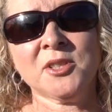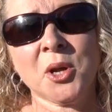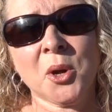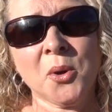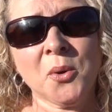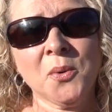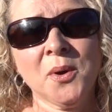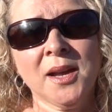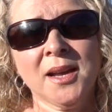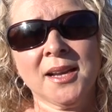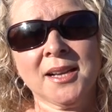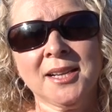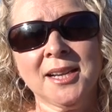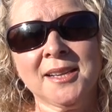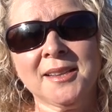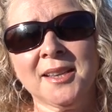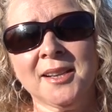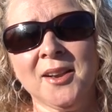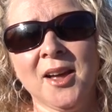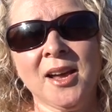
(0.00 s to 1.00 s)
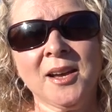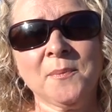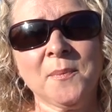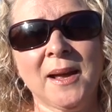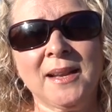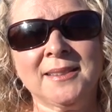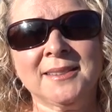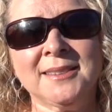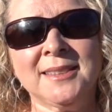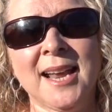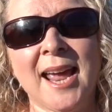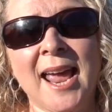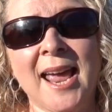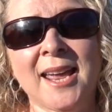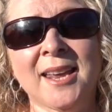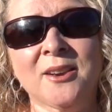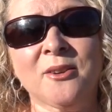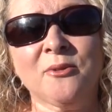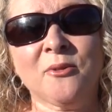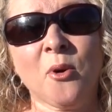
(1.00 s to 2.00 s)
so, click the like button,
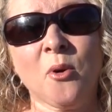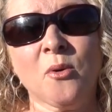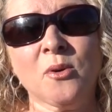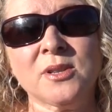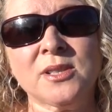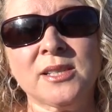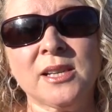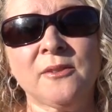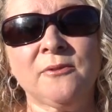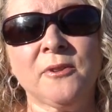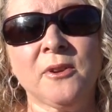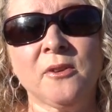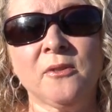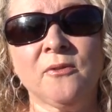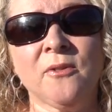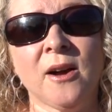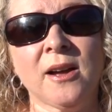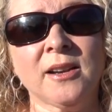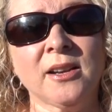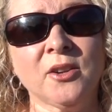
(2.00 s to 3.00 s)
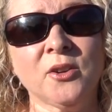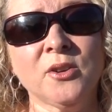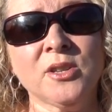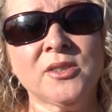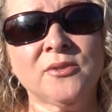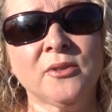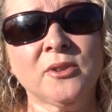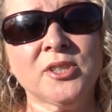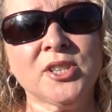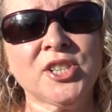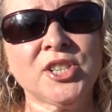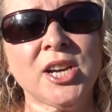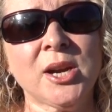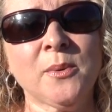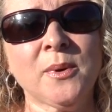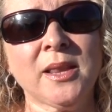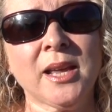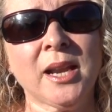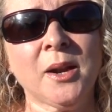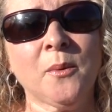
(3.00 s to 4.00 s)
and of course, if you find it useful to
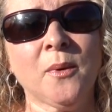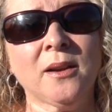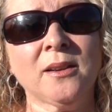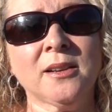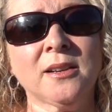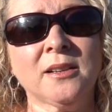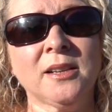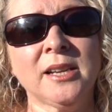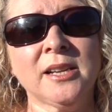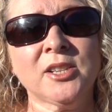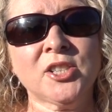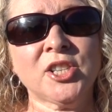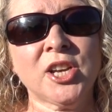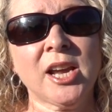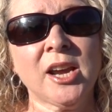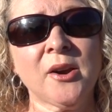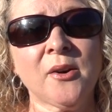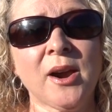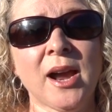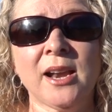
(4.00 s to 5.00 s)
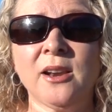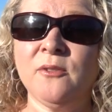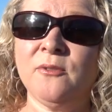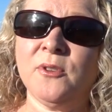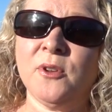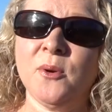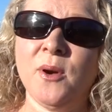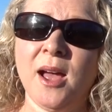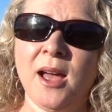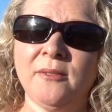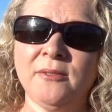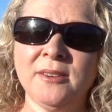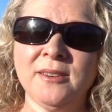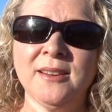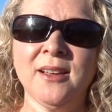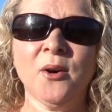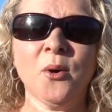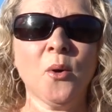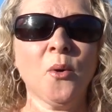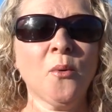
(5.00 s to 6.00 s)
share with anyone, click share, and if you
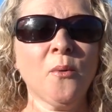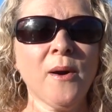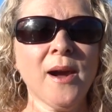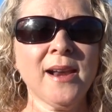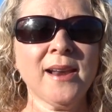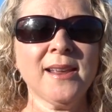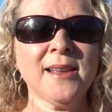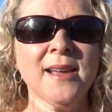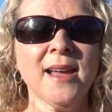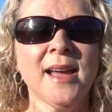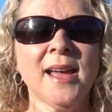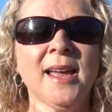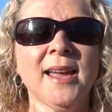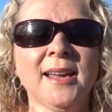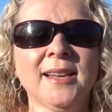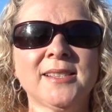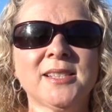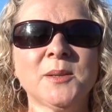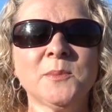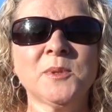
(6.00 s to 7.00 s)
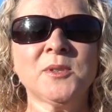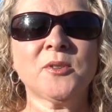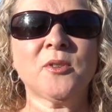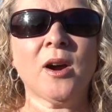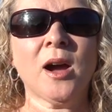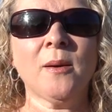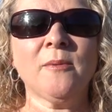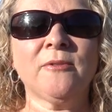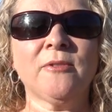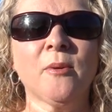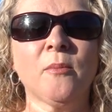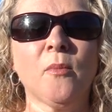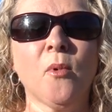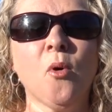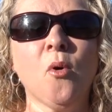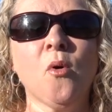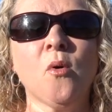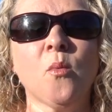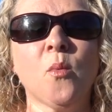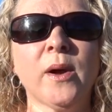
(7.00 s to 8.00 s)
haven't already, hit subscribe for
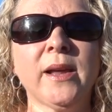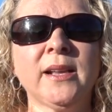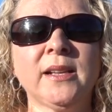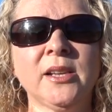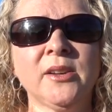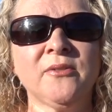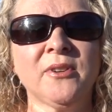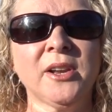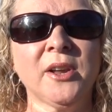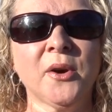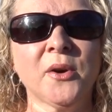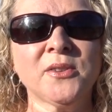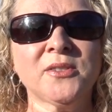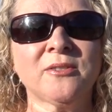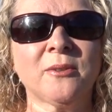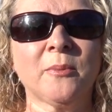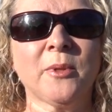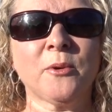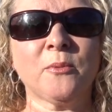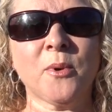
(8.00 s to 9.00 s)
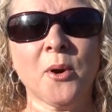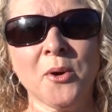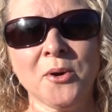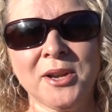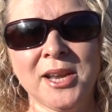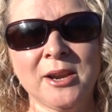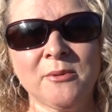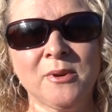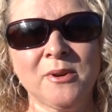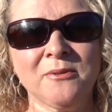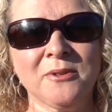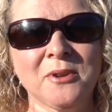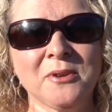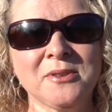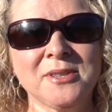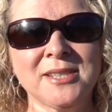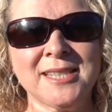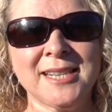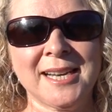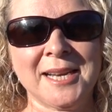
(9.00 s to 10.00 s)
more weekly videos from the Road Gear
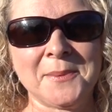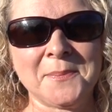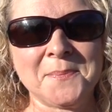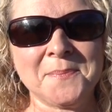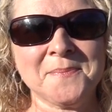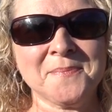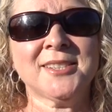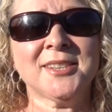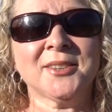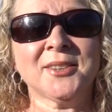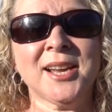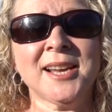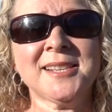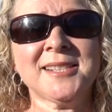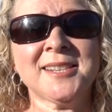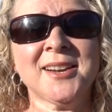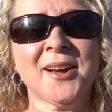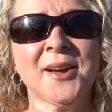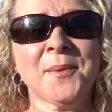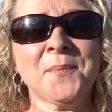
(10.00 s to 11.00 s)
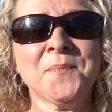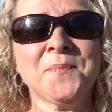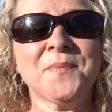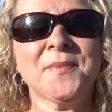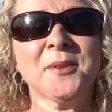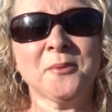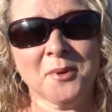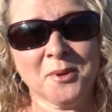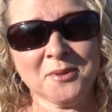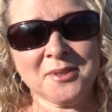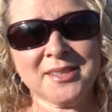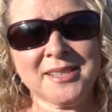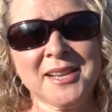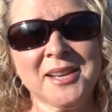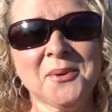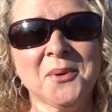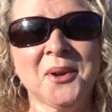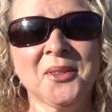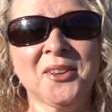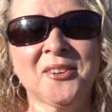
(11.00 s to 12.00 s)
Reviews team. Till next time, we'll
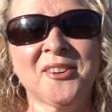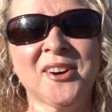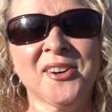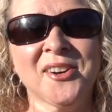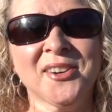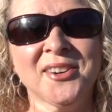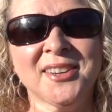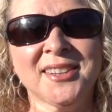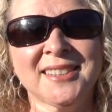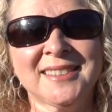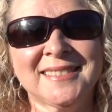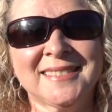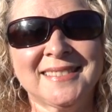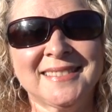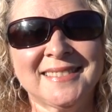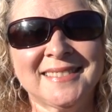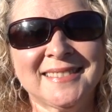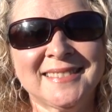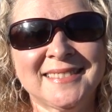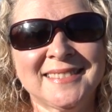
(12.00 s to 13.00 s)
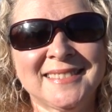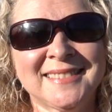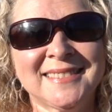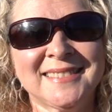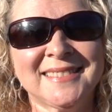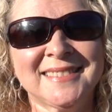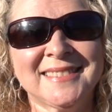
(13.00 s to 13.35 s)
see you on the road.